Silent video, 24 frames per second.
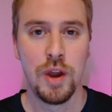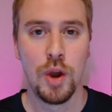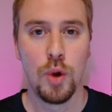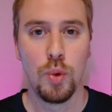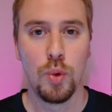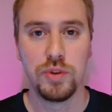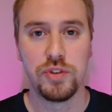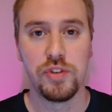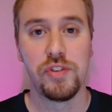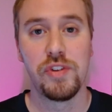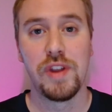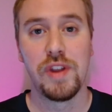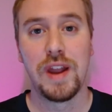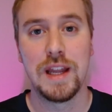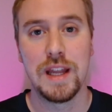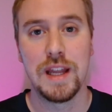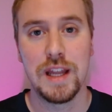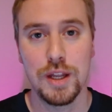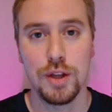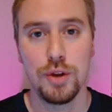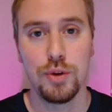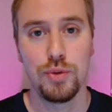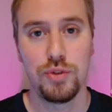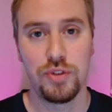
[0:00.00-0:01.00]
which is a
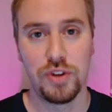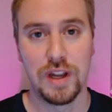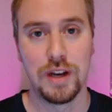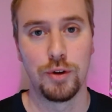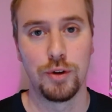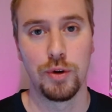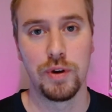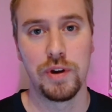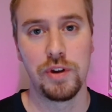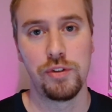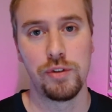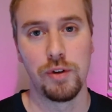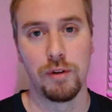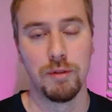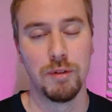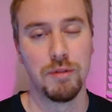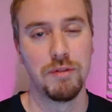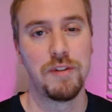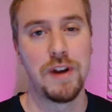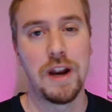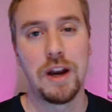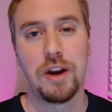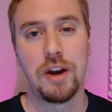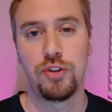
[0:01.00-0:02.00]
huge increase over a
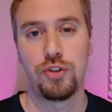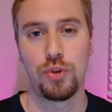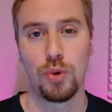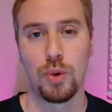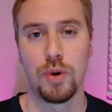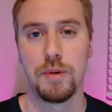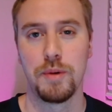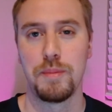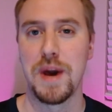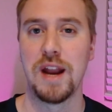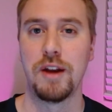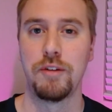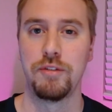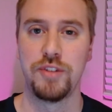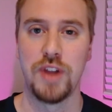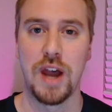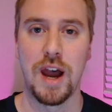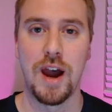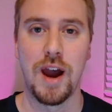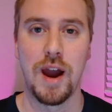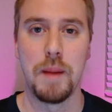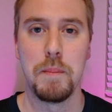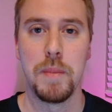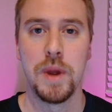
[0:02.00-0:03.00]
very short amount of
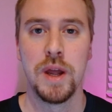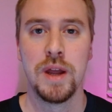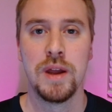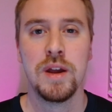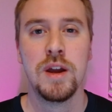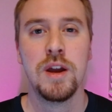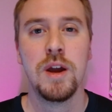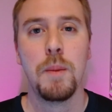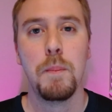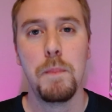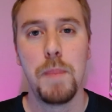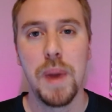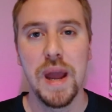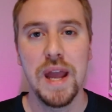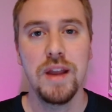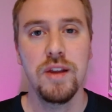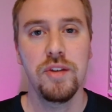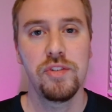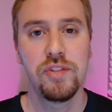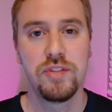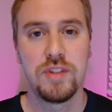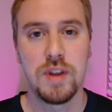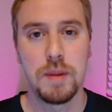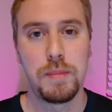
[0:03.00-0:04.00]
time.
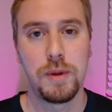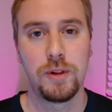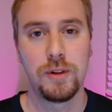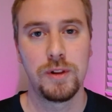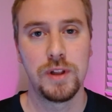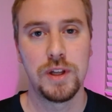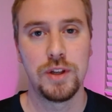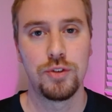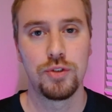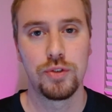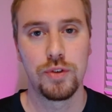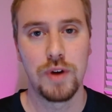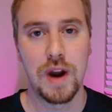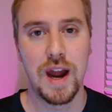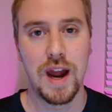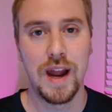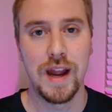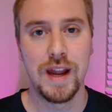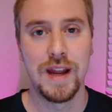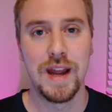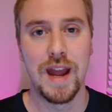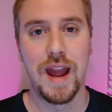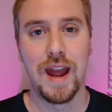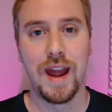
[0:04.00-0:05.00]
Banks typically
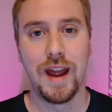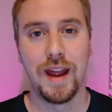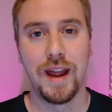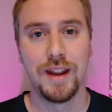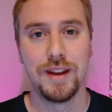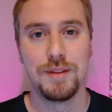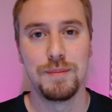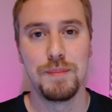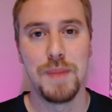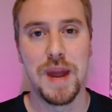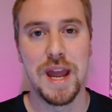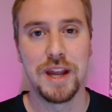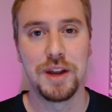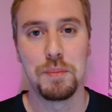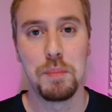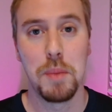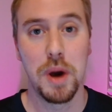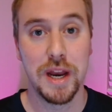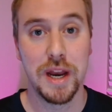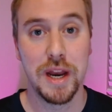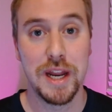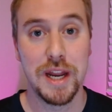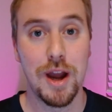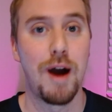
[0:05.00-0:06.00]
try and make
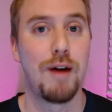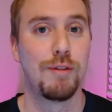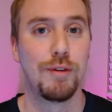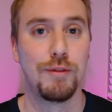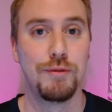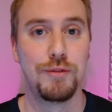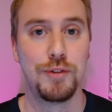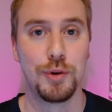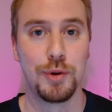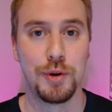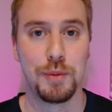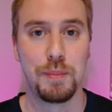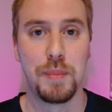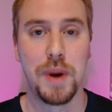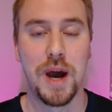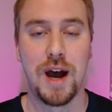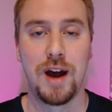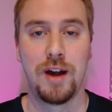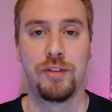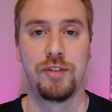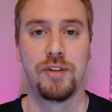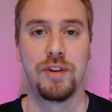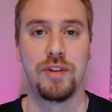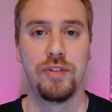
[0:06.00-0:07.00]
money off of your
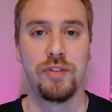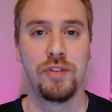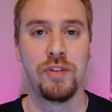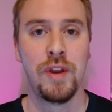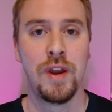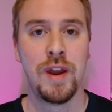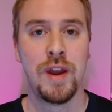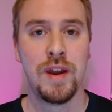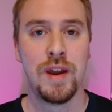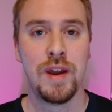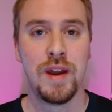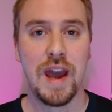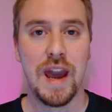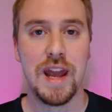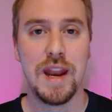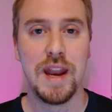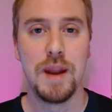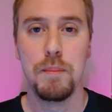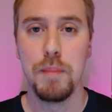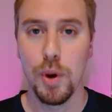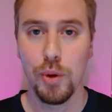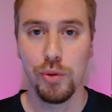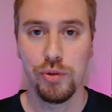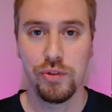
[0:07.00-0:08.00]
deposits, and
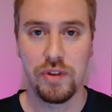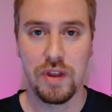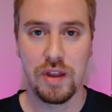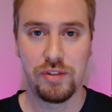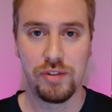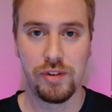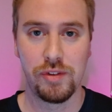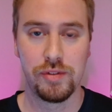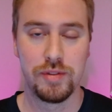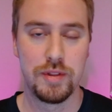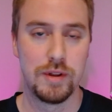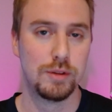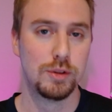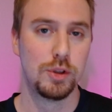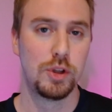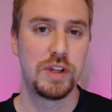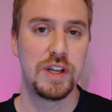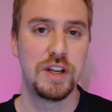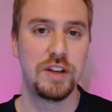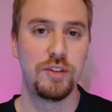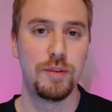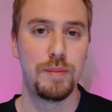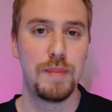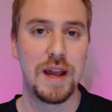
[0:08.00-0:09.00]
in most cases, they're
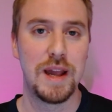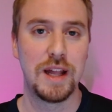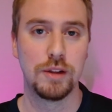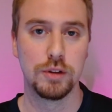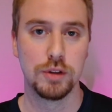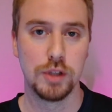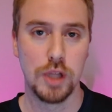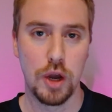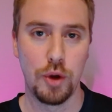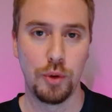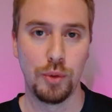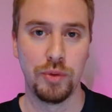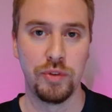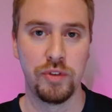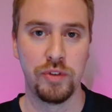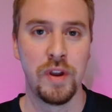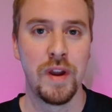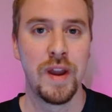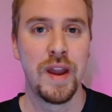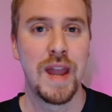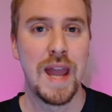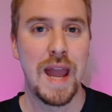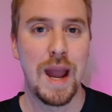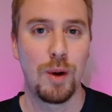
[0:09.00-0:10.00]
looking to make loans.
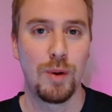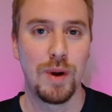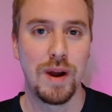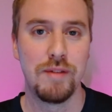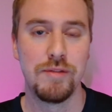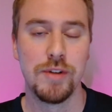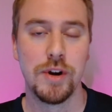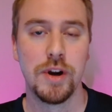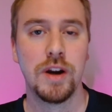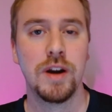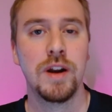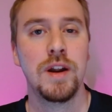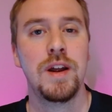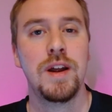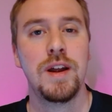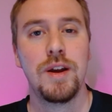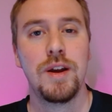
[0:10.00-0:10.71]
However,